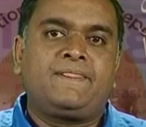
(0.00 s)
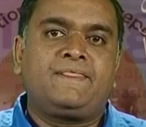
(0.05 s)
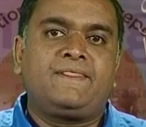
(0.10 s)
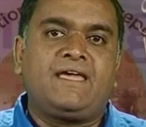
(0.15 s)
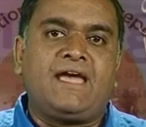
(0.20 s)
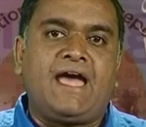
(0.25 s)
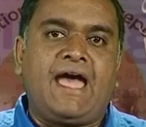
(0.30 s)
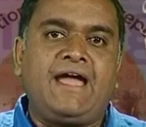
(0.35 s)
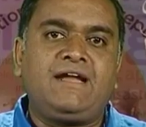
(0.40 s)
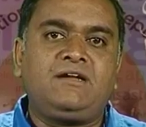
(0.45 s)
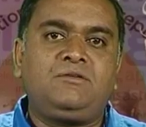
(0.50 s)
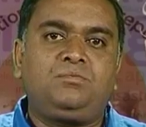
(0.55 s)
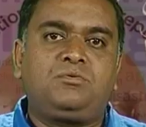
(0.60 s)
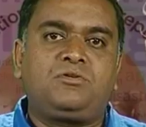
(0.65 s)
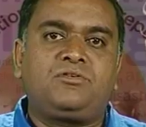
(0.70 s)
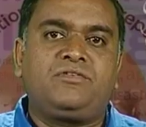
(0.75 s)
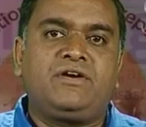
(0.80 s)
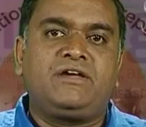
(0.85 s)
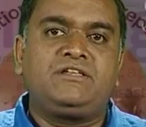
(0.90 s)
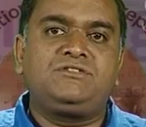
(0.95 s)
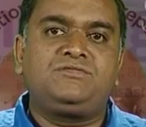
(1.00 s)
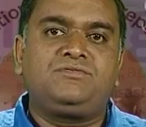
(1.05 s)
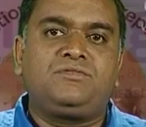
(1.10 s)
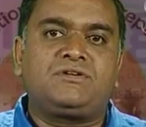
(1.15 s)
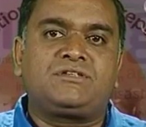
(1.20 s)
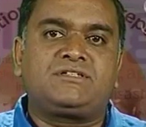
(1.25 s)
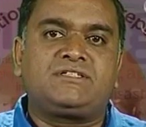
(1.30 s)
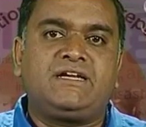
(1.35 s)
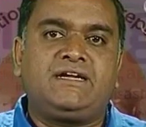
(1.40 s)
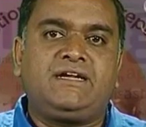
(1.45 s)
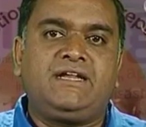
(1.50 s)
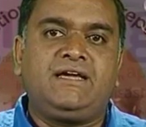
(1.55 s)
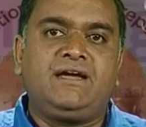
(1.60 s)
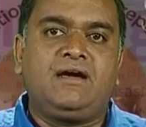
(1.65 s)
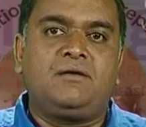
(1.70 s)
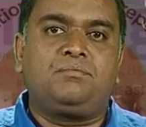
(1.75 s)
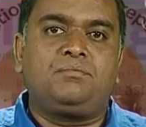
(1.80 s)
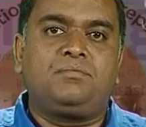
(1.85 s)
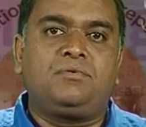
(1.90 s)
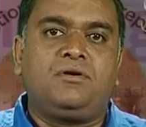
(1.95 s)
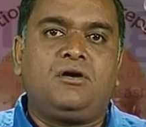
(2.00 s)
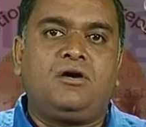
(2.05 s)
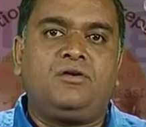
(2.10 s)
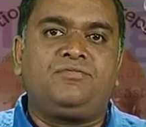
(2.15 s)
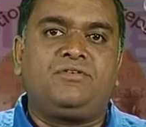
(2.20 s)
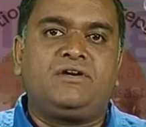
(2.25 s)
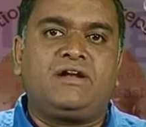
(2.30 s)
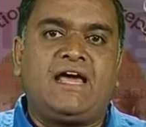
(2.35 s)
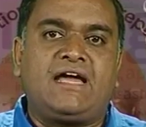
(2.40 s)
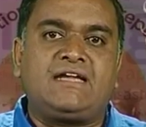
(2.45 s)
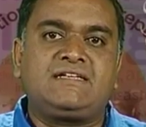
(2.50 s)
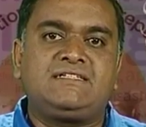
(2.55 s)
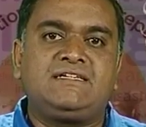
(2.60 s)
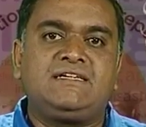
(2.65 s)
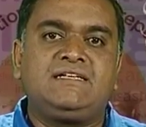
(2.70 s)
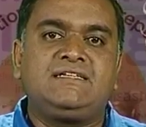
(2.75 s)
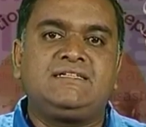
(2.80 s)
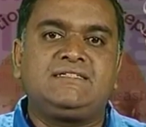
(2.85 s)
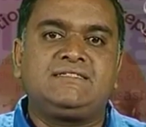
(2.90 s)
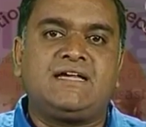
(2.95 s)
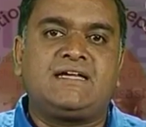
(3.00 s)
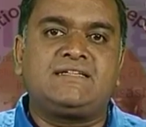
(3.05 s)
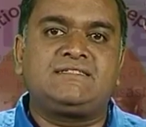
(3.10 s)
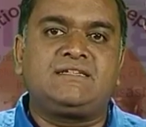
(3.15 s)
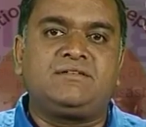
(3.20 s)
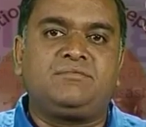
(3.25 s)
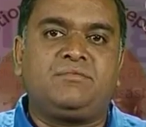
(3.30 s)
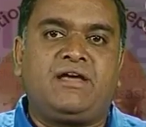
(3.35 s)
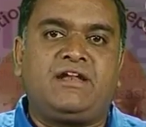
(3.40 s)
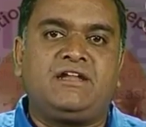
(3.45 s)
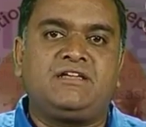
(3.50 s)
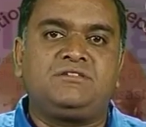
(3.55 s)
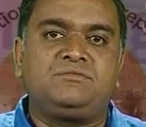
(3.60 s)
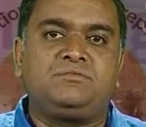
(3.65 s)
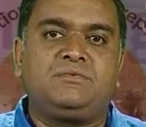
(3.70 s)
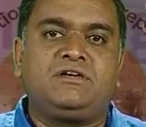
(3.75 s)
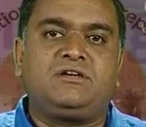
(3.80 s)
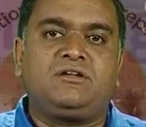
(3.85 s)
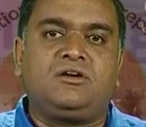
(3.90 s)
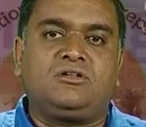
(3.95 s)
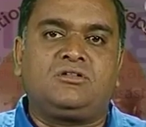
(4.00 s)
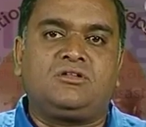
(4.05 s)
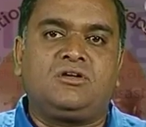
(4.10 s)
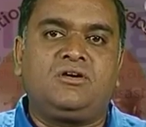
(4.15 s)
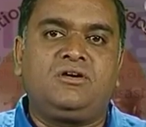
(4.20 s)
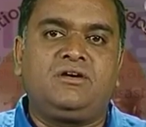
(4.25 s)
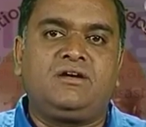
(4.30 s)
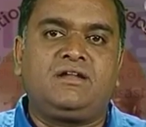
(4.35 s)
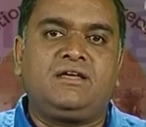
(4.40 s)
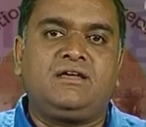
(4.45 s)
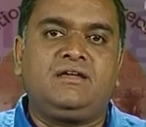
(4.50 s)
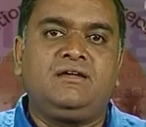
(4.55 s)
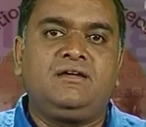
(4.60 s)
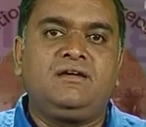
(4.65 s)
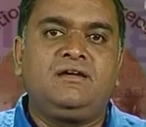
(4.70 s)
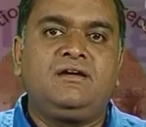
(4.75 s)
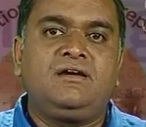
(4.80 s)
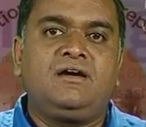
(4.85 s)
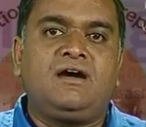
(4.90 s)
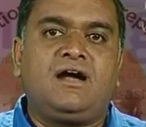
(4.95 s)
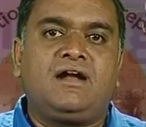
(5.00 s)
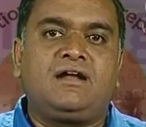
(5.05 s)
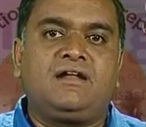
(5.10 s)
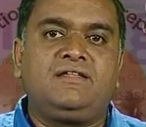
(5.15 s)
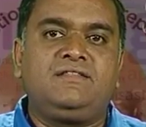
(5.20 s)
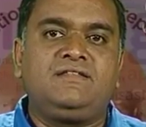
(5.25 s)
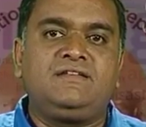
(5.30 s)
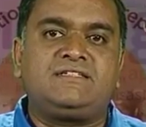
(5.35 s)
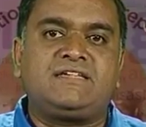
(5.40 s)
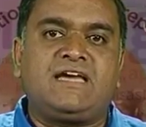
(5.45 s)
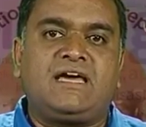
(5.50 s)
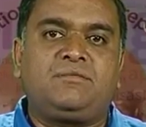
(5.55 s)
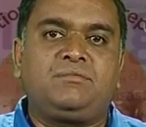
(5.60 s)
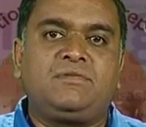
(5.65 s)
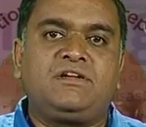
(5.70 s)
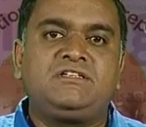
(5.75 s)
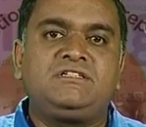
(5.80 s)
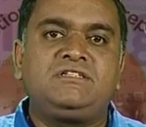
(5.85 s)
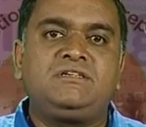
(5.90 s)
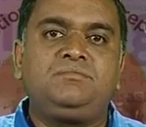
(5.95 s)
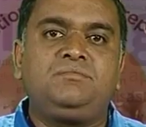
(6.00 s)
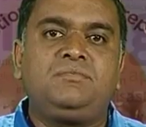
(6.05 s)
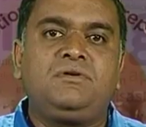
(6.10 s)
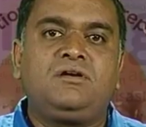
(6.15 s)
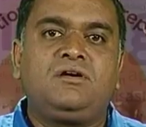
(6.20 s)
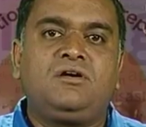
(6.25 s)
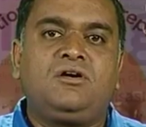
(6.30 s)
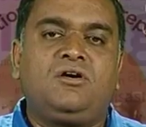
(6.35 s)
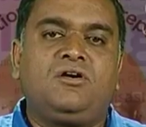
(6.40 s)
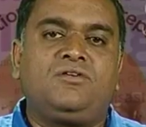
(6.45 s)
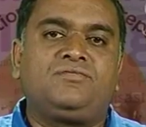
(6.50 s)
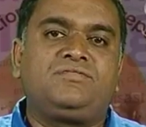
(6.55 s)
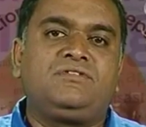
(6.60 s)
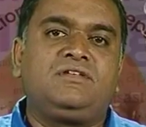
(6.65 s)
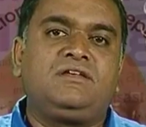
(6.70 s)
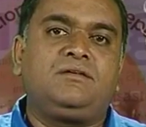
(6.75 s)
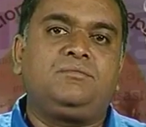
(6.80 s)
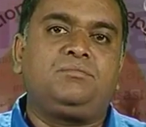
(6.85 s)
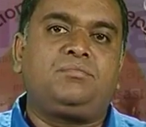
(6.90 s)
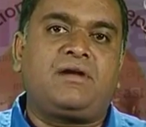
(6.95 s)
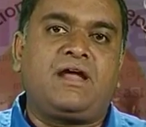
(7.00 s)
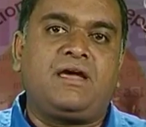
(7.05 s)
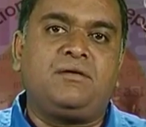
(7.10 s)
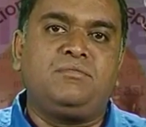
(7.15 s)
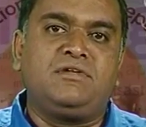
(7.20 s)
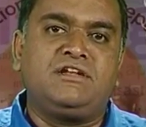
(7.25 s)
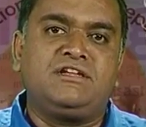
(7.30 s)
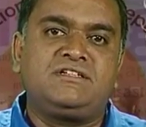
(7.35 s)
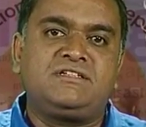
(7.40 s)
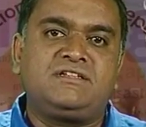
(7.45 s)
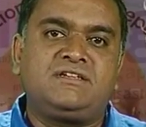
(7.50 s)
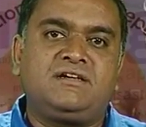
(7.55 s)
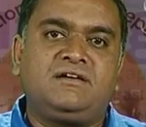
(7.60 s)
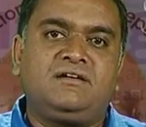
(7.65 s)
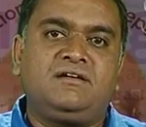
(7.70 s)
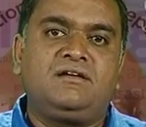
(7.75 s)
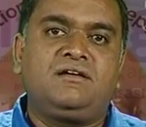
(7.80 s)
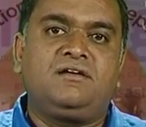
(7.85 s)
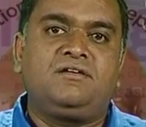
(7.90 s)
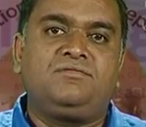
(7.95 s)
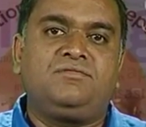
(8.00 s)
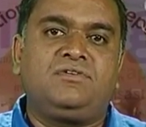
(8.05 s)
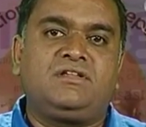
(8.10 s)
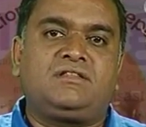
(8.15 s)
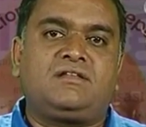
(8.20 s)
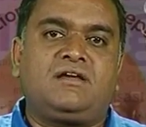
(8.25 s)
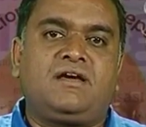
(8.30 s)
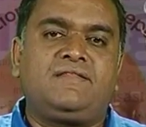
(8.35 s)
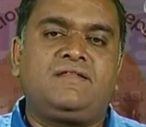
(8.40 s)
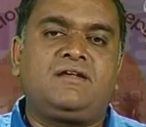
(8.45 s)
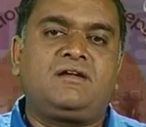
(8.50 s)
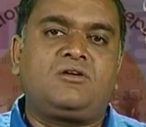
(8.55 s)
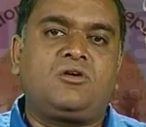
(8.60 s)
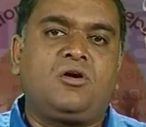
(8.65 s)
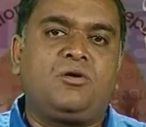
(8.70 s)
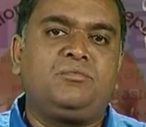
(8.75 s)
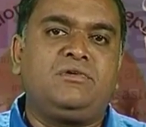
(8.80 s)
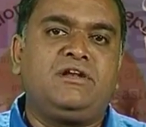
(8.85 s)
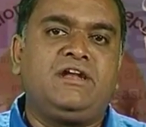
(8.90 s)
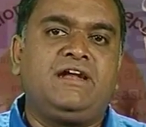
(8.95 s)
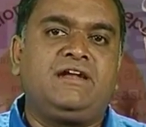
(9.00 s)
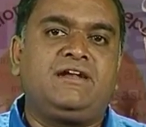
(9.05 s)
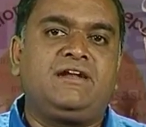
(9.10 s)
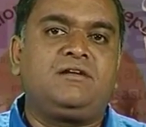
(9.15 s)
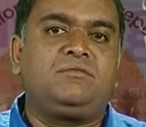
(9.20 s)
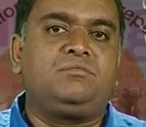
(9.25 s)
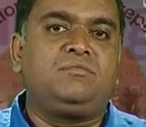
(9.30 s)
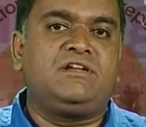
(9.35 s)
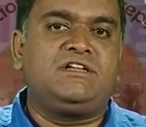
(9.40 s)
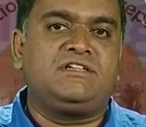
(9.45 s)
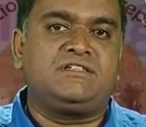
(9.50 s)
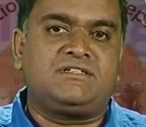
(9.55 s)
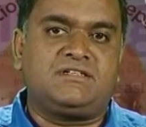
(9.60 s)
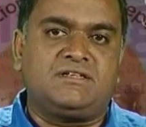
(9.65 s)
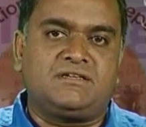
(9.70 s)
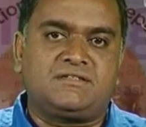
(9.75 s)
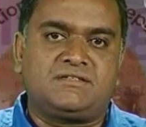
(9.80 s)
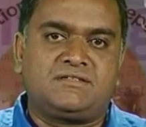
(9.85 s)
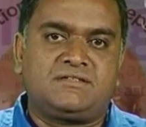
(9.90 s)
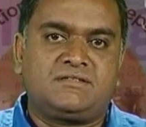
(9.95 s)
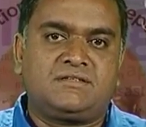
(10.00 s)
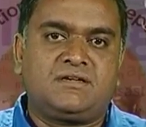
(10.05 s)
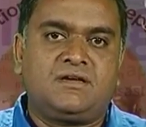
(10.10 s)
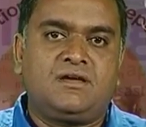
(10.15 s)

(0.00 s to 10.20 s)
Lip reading: The Act provides for setting up of a National Disaster Management Authority under the chairmanship of the Prime Minister with other nominated ministers.